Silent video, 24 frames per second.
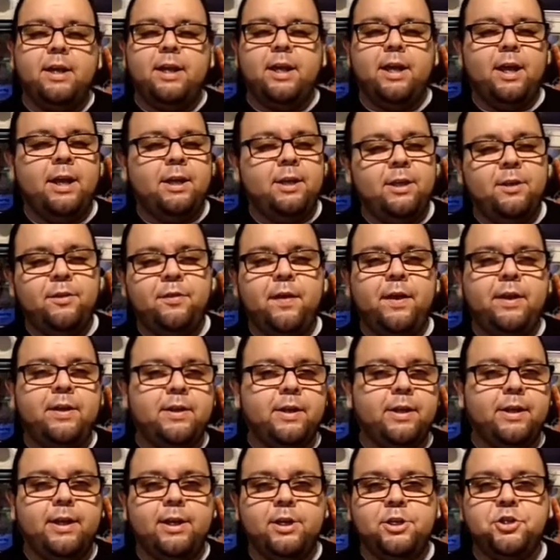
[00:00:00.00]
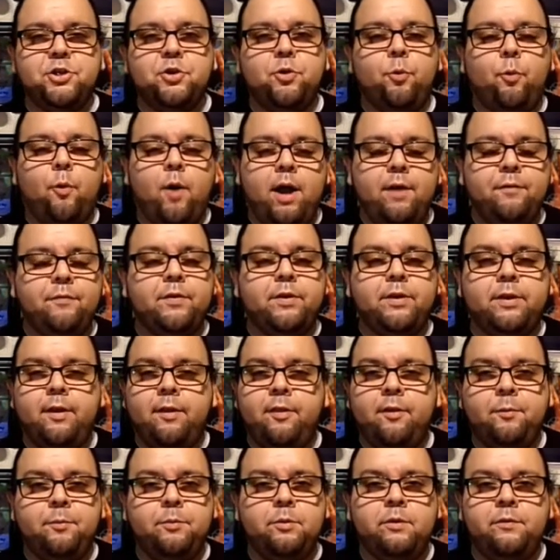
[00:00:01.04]
Anything to get your wife
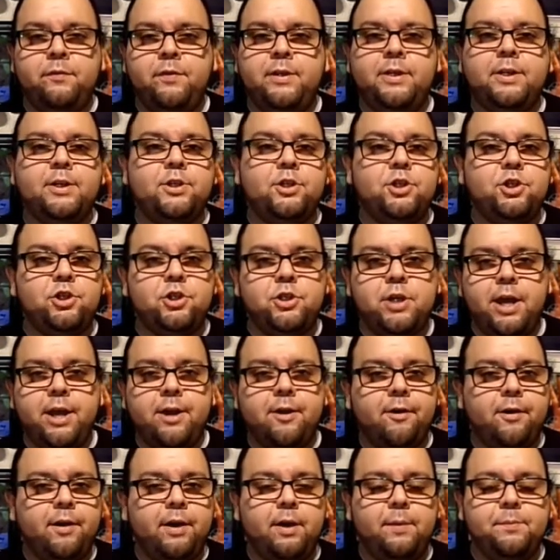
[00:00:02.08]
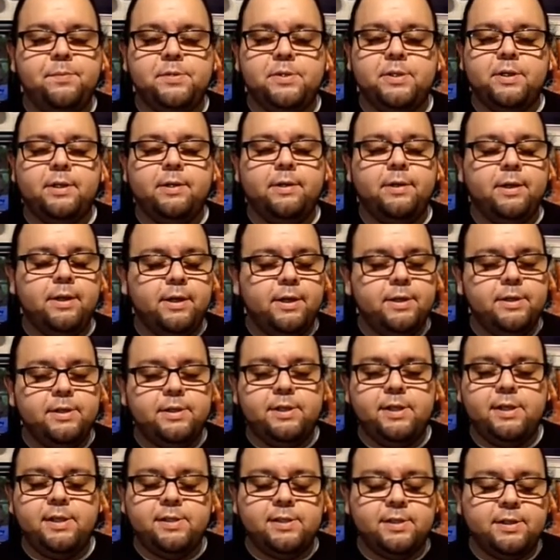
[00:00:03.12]
another movie to shake her hips in.
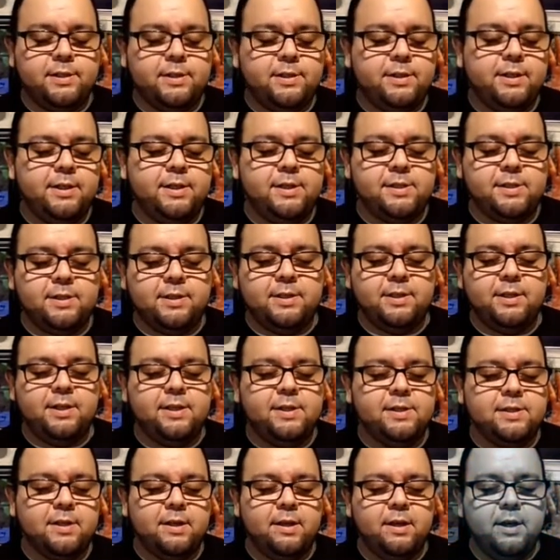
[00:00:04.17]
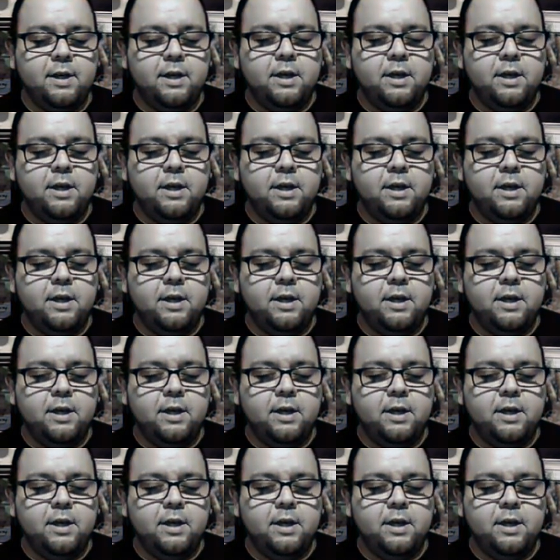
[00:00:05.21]
Tisk, tisk, tisk.